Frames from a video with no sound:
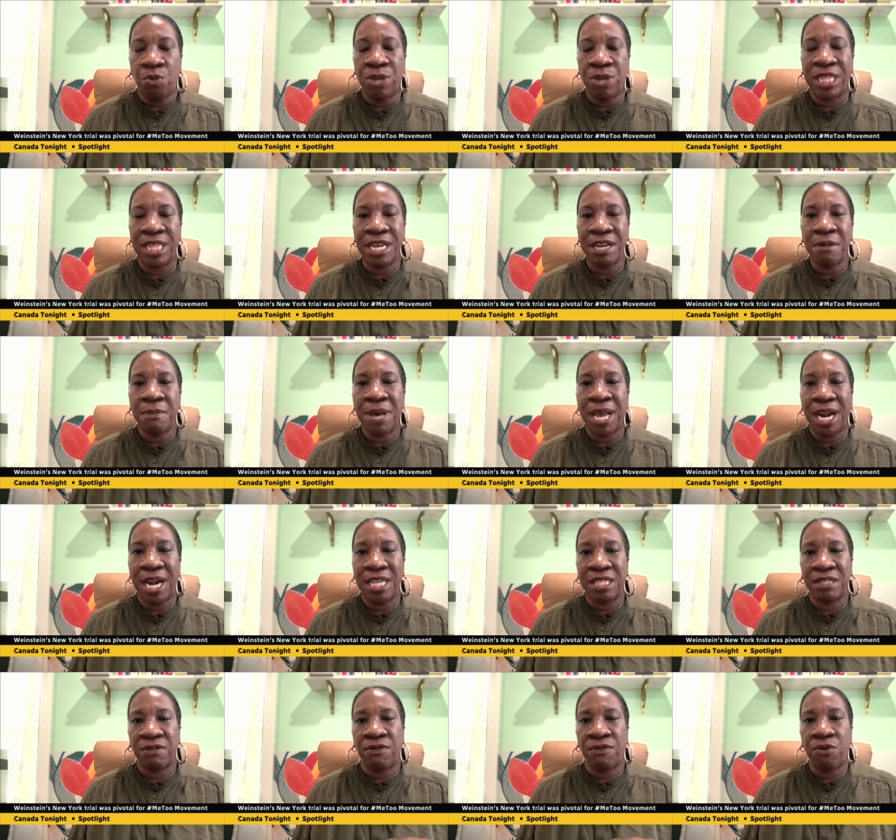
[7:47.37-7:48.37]
We think about
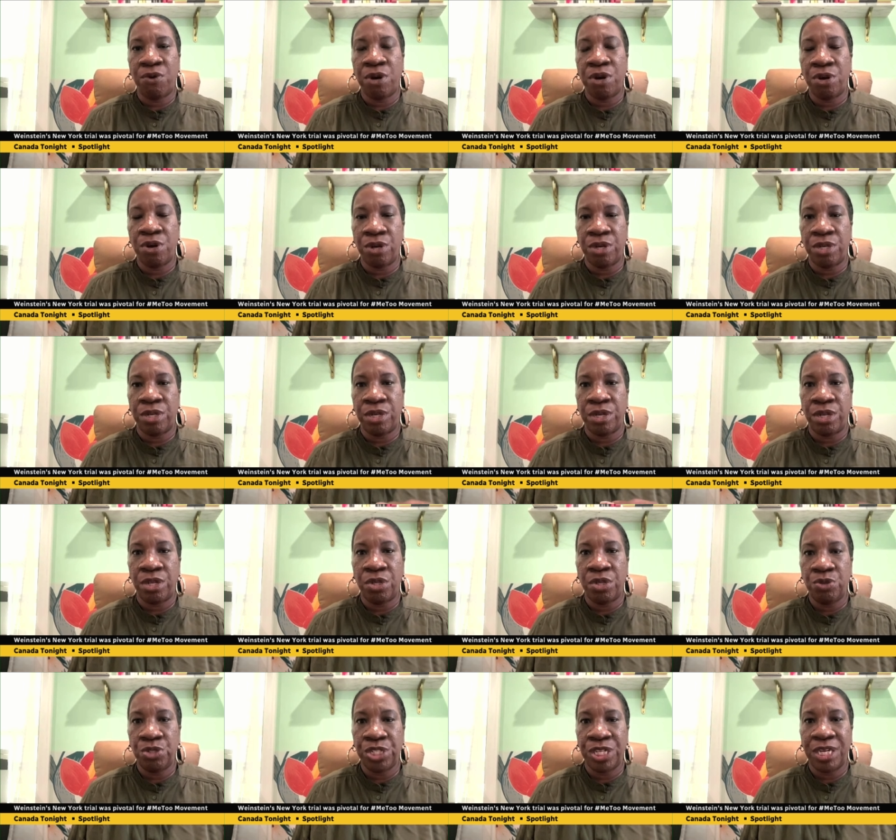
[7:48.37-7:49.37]
it as a foregone
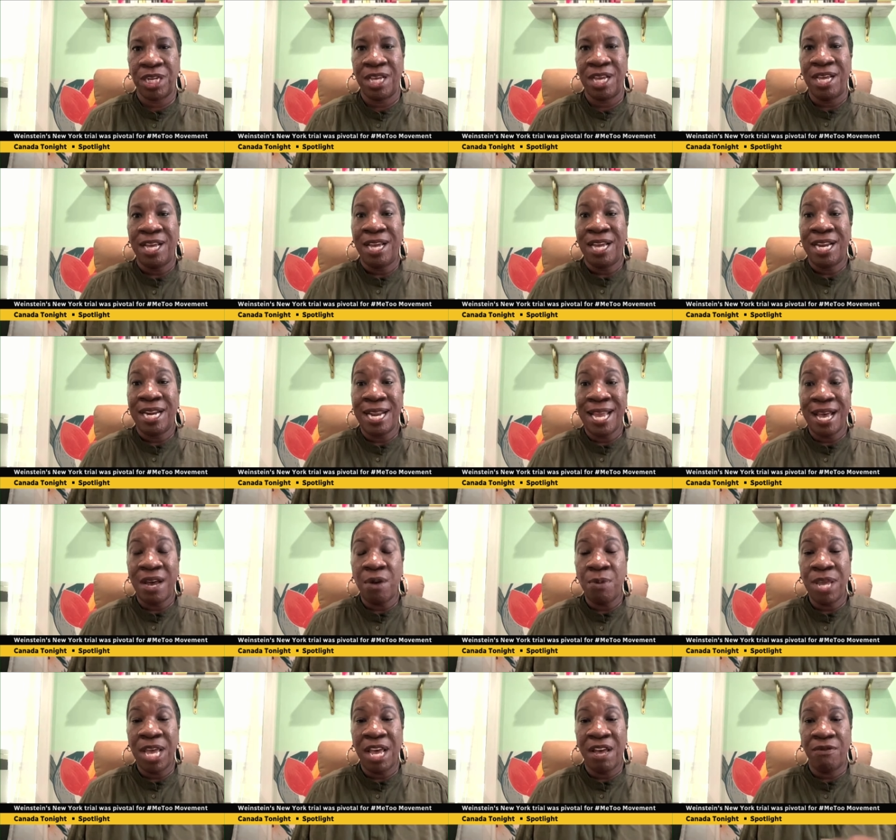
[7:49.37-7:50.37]
conclusion. And now
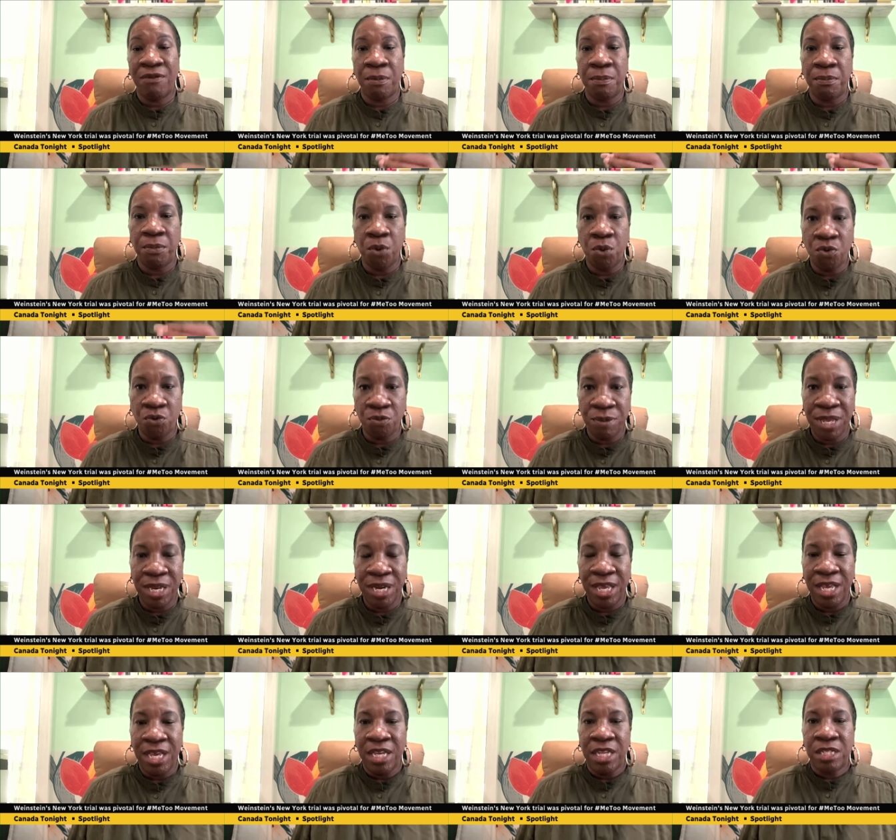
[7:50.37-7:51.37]
we have a
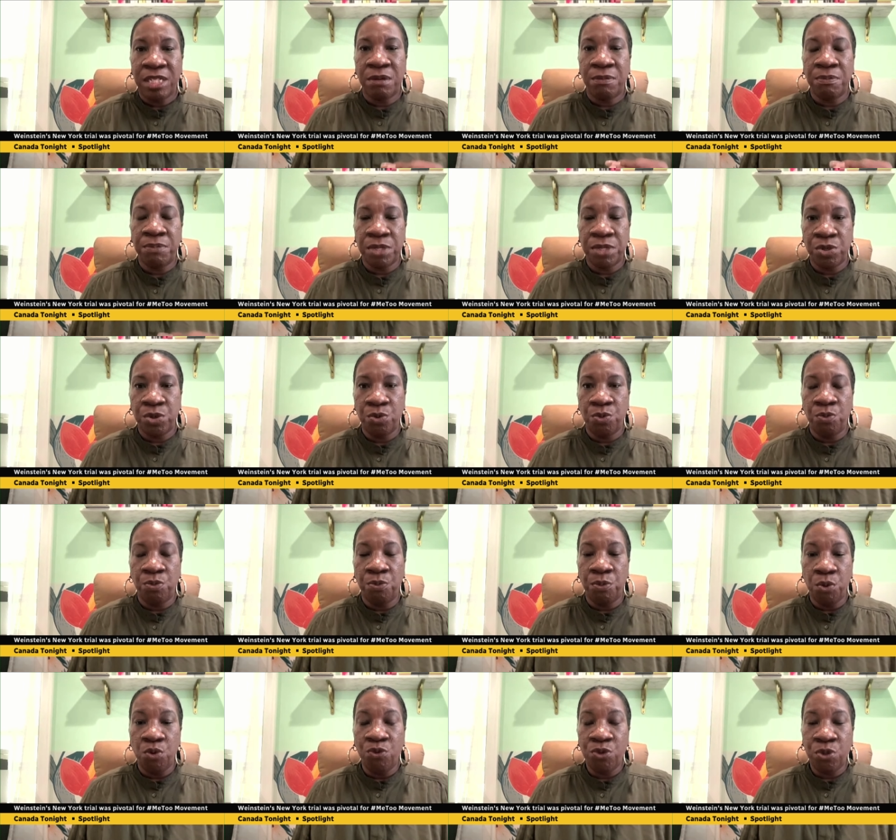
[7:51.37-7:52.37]
movement to
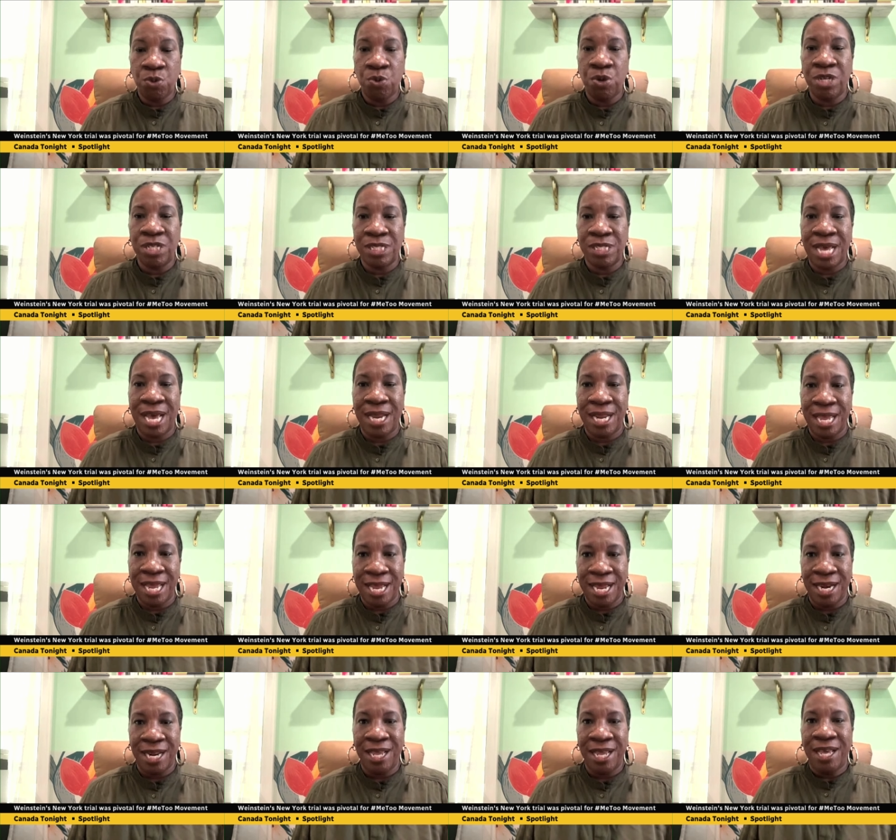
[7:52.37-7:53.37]
move towards that
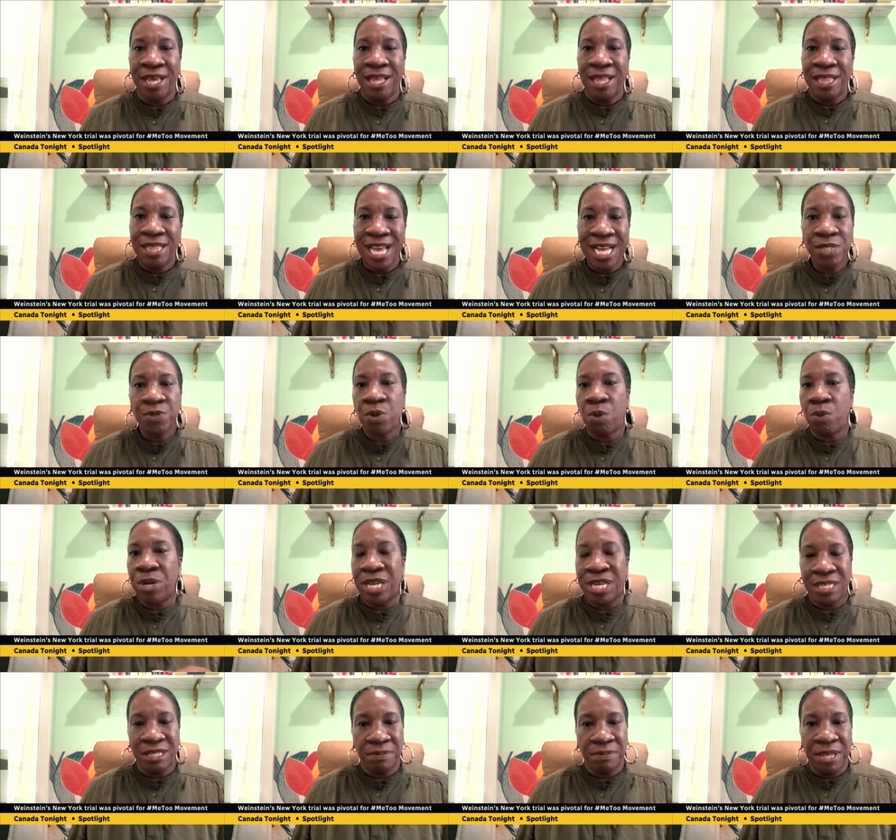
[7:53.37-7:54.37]
end. That's what we
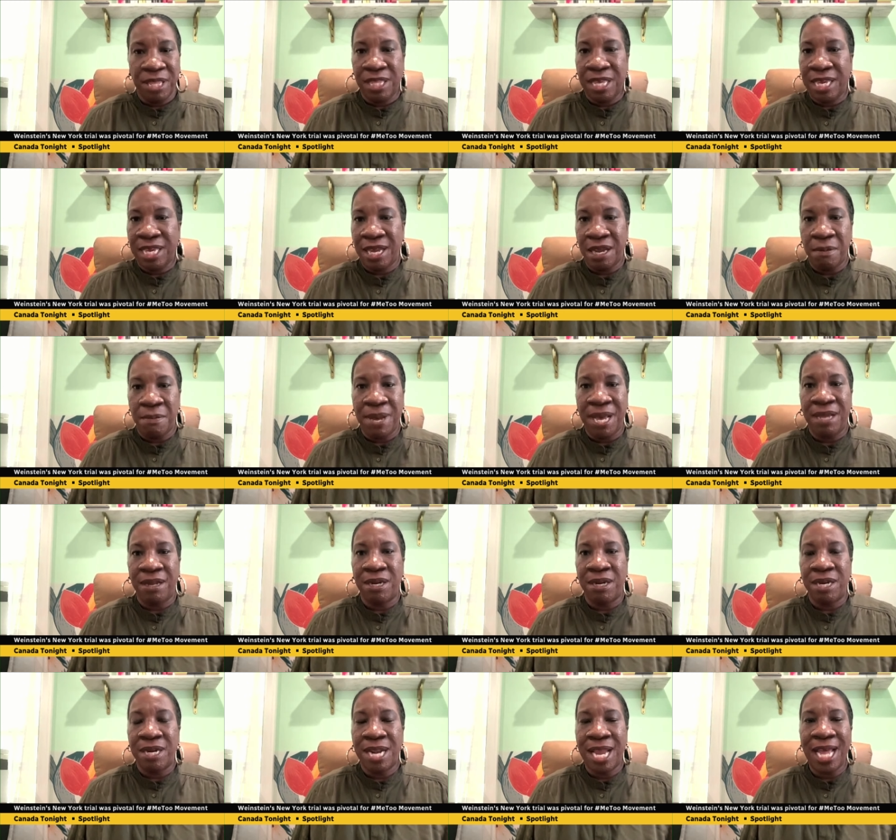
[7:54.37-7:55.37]
need to be thinking
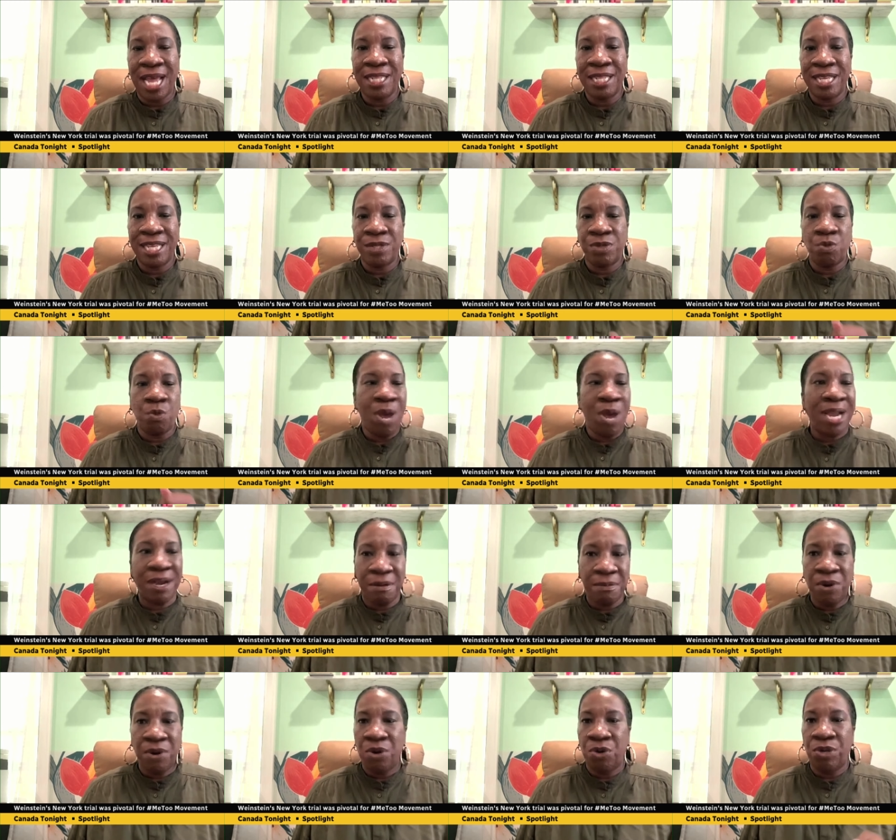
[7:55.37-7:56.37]
about, not these
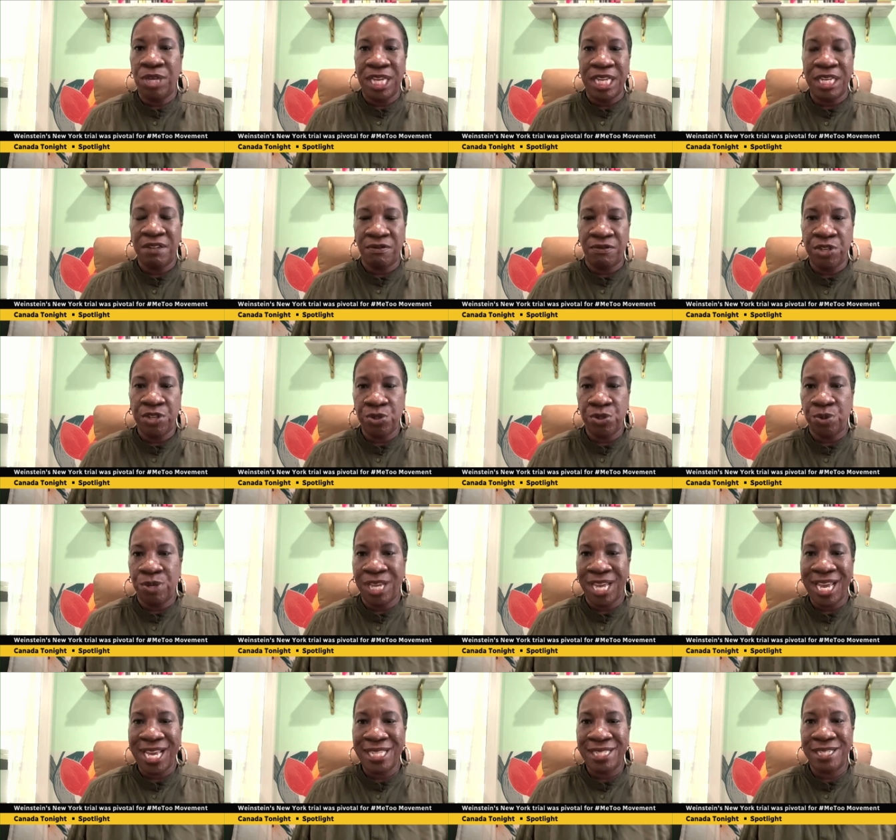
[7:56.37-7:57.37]
whack-a-mole individual
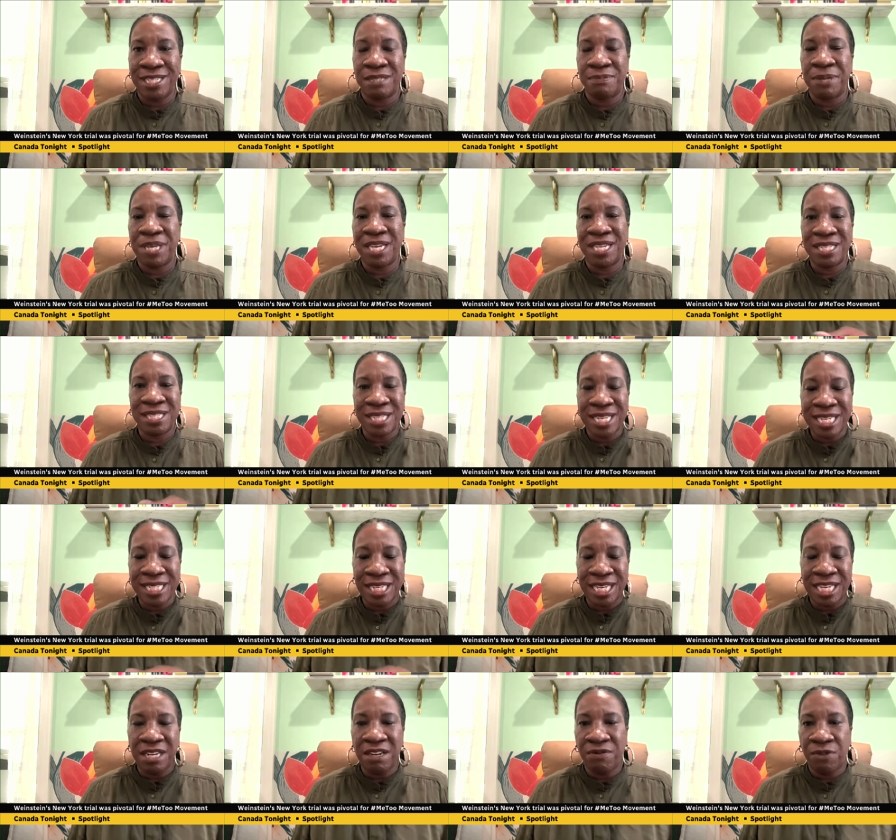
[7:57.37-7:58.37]
cases, because
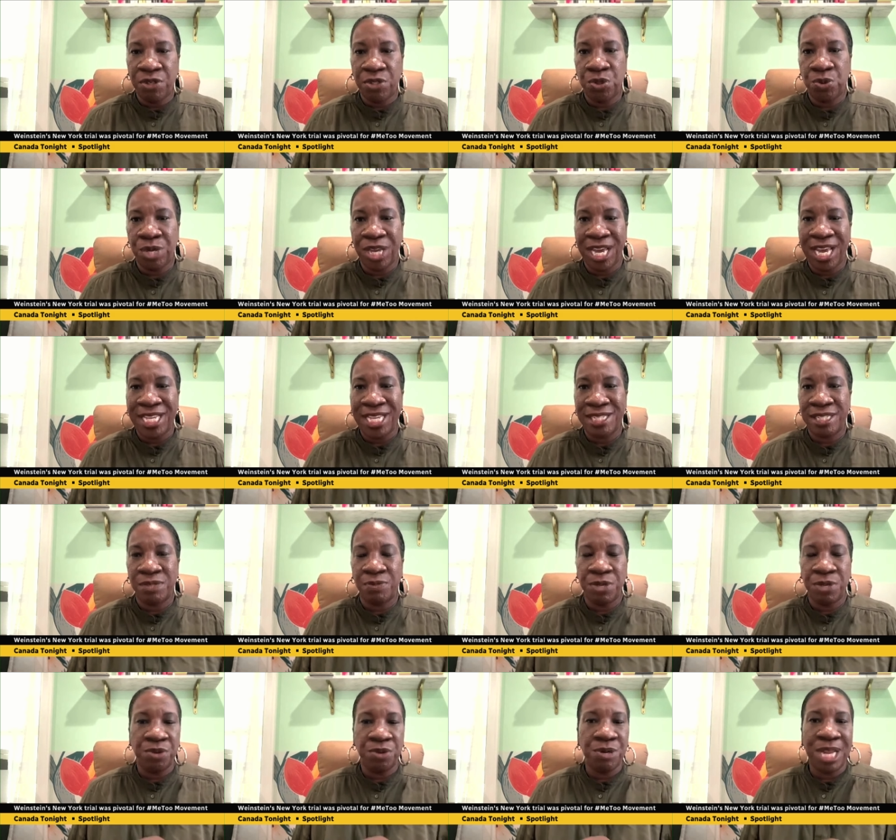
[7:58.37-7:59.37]
these individual cases,
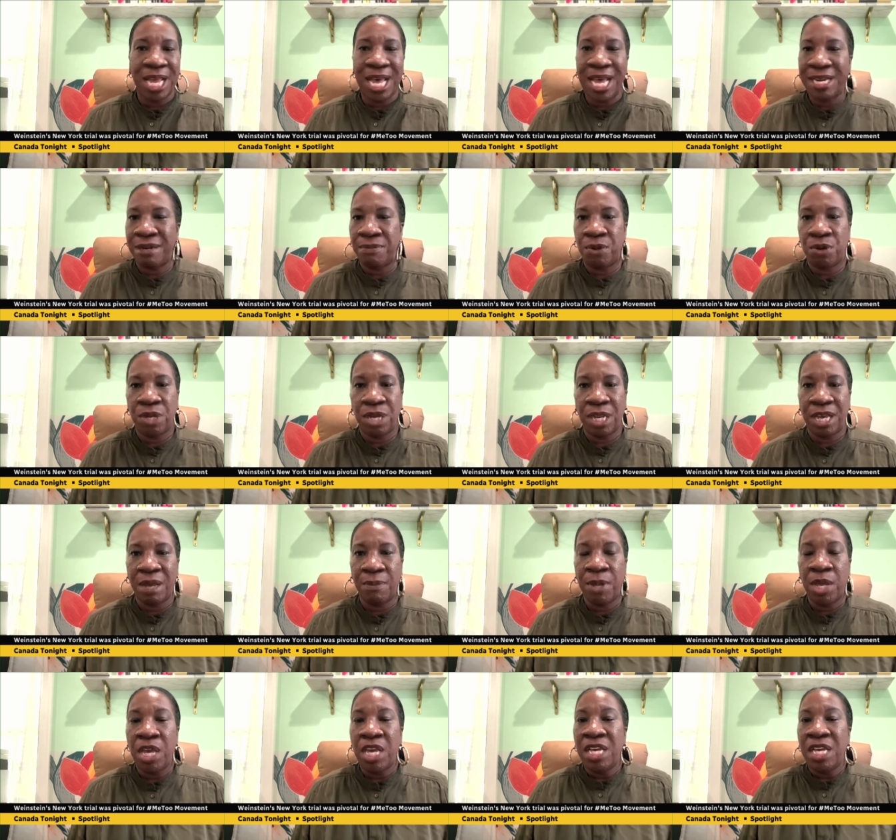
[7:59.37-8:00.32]
when you line them all up,